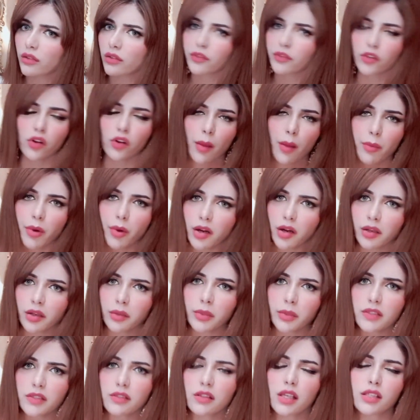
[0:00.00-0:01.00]
If you're
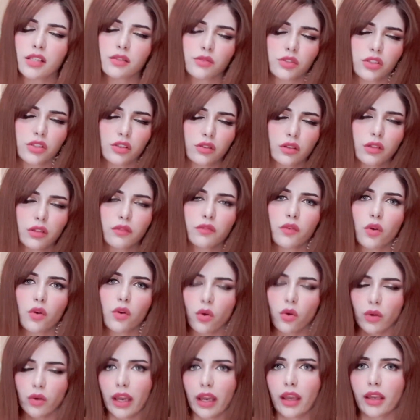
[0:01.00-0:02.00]
hypergamous, that's what you're looking for,
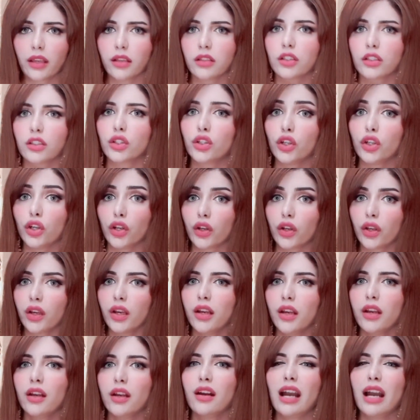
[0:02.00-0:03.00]
okay, good.
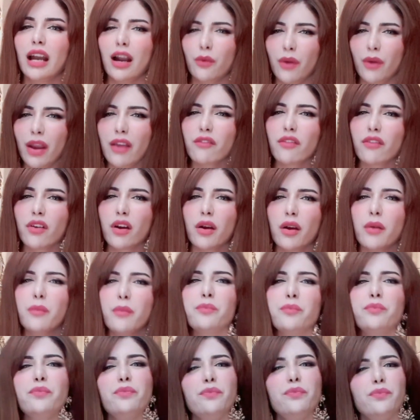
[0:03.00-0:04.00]
However,
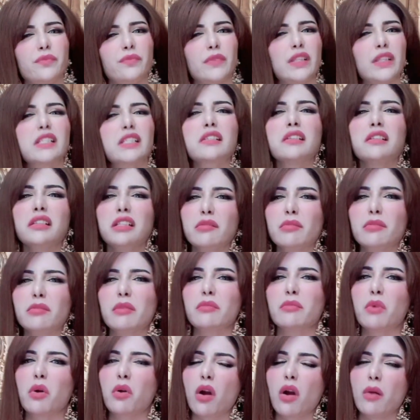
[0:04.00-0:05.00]
there's a little
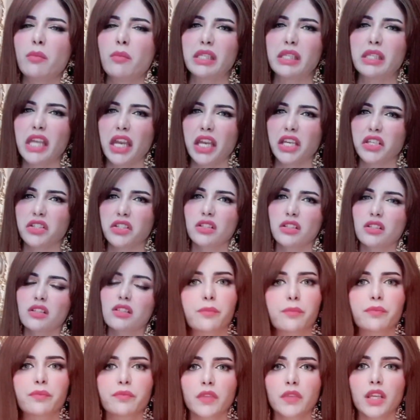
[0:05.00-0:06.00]
bit more complications,
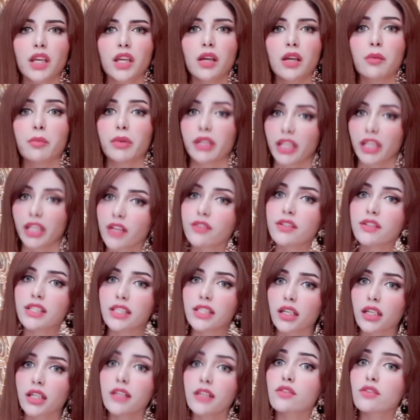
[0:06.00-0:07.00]
but Aries
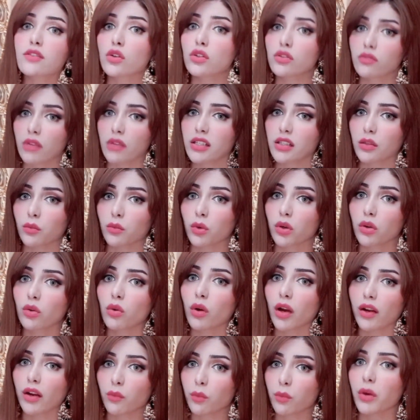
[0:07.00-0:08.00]
and Aries also actually work
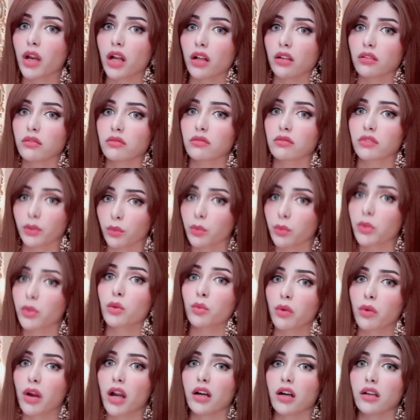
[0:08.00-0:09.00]
quite well. They
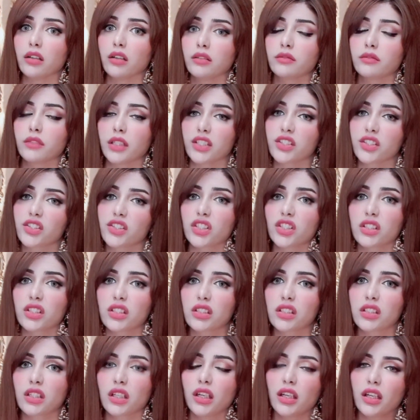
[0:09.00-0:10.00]
work well. It's
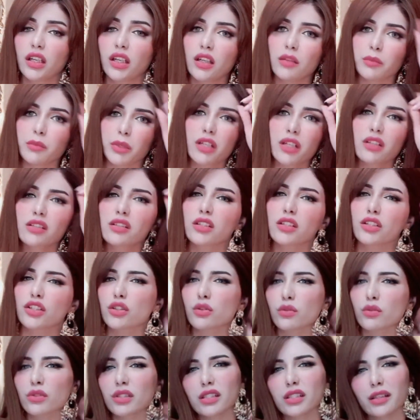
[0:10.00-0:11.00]
just because they're
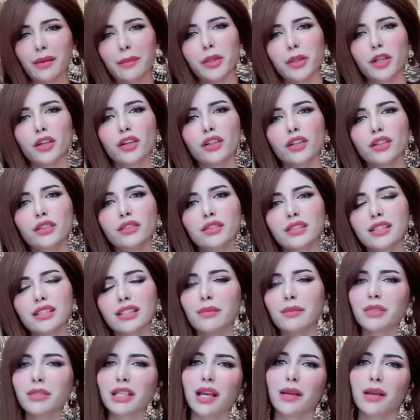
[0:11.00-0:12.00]
so similar,
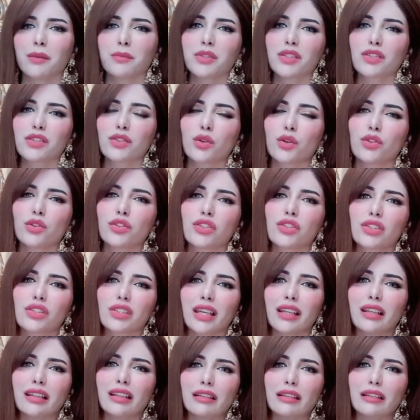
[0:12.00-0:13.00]
sometimes it could just
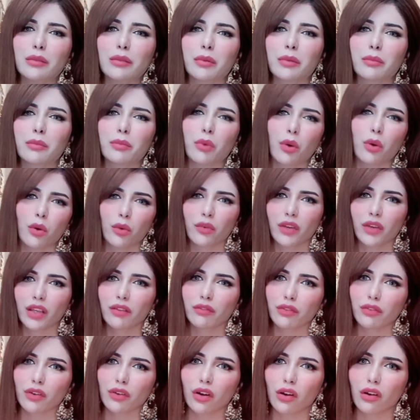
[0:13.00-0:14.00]
get a little bit boring
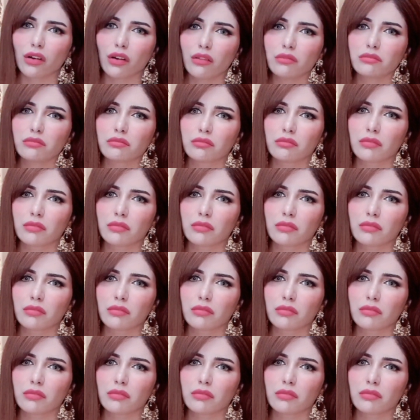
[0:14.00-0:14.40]
for her.